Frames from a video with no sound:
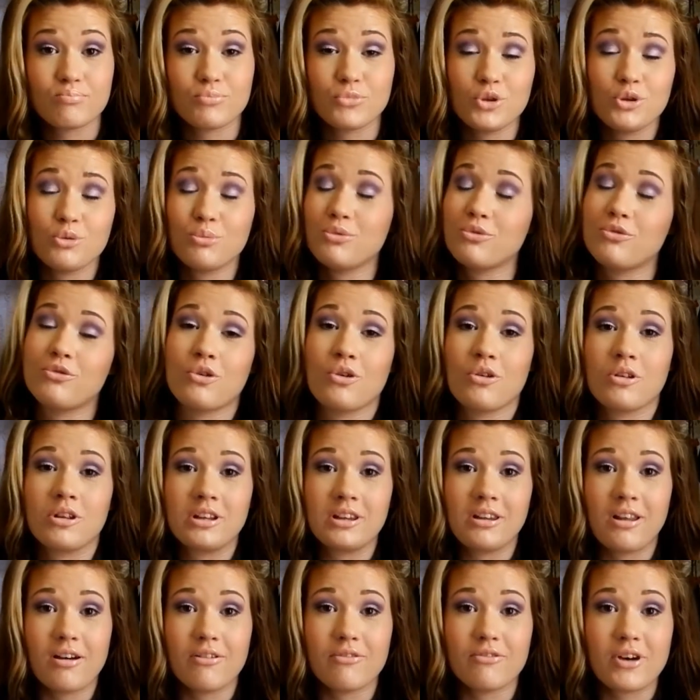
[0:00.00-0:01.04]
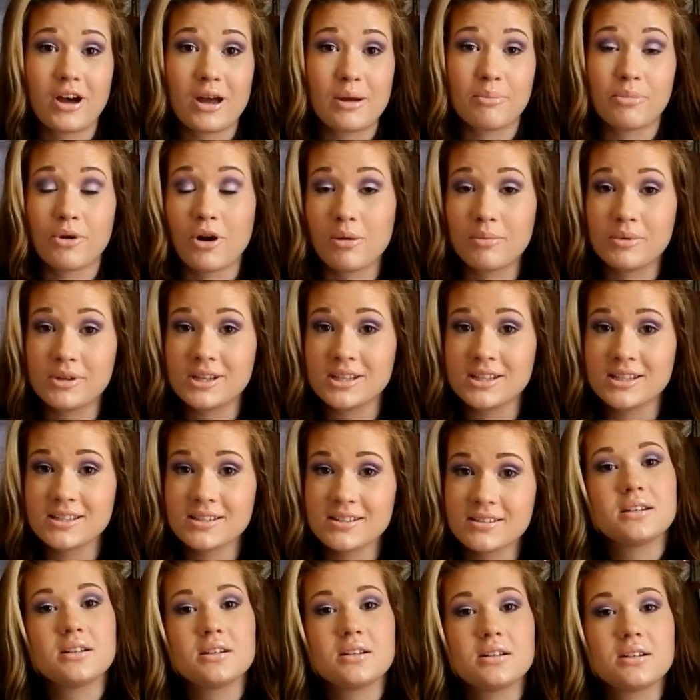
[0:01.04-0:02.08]
you will fall in love, I promise.
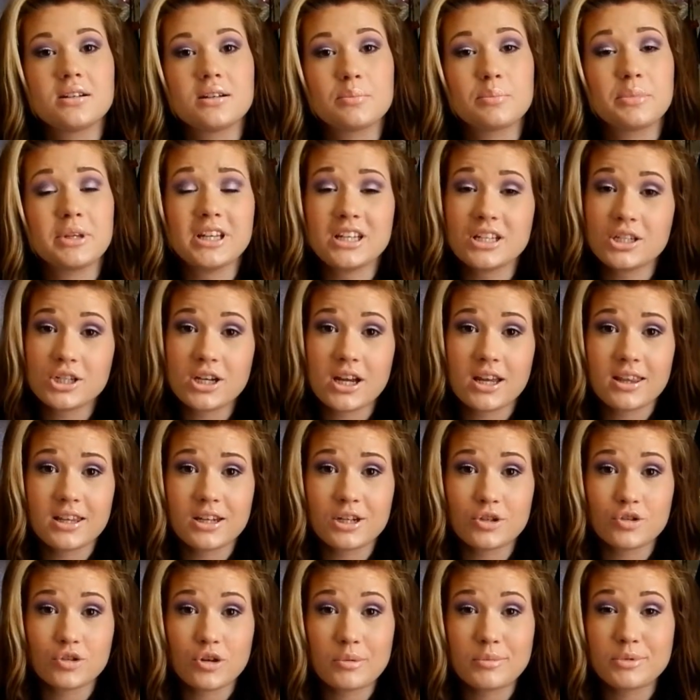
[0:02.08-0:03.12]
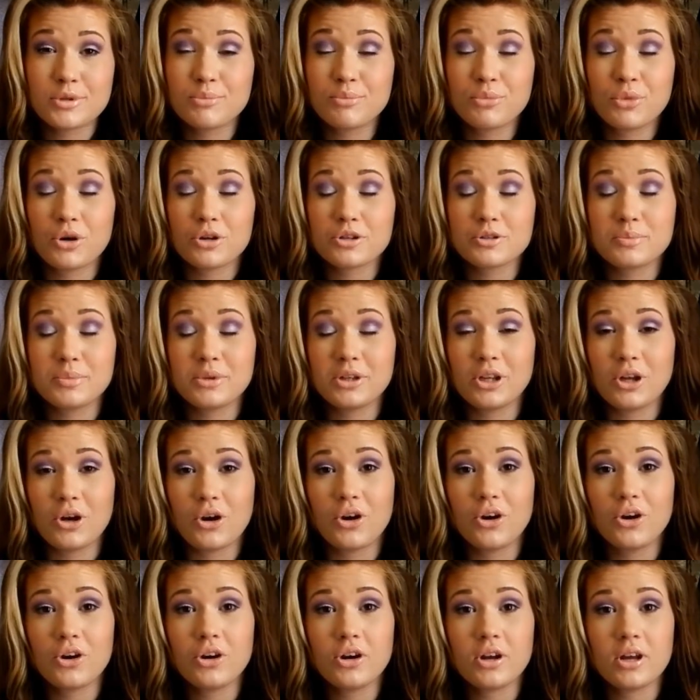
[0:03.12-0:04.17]
Please check the description box
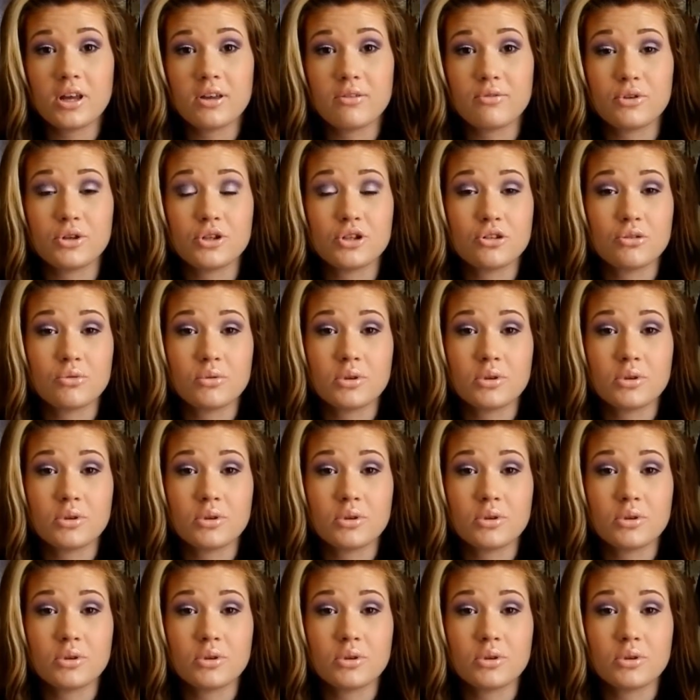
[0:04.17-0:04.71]
below if you do